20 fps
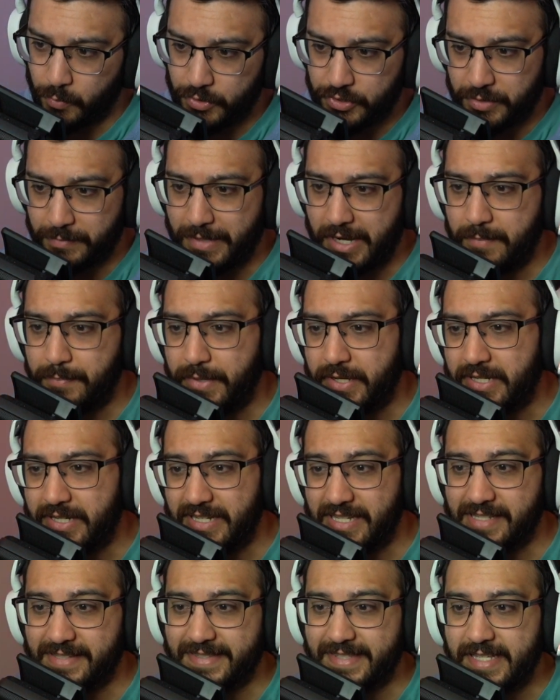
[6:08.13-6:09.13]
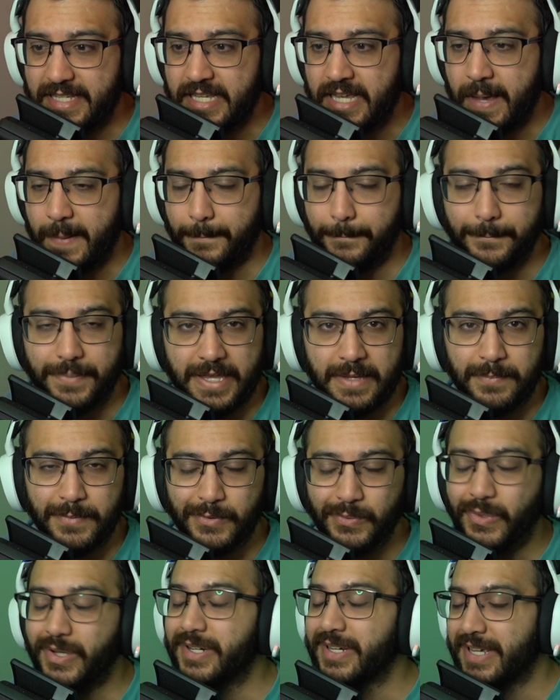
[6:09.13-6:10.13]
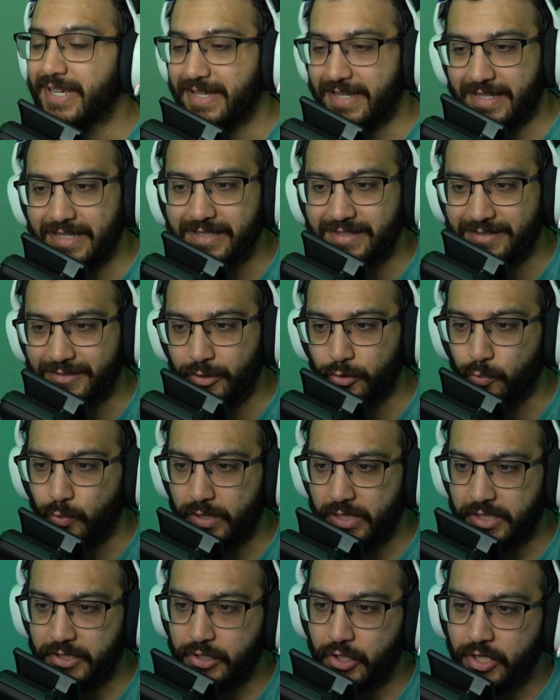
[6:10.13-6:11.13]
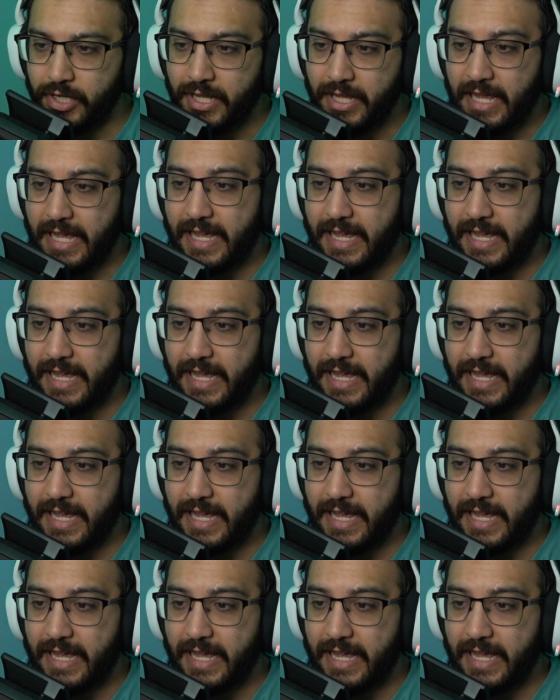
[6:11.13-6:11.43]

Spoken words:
which in my opinion is the baby one, is still really good.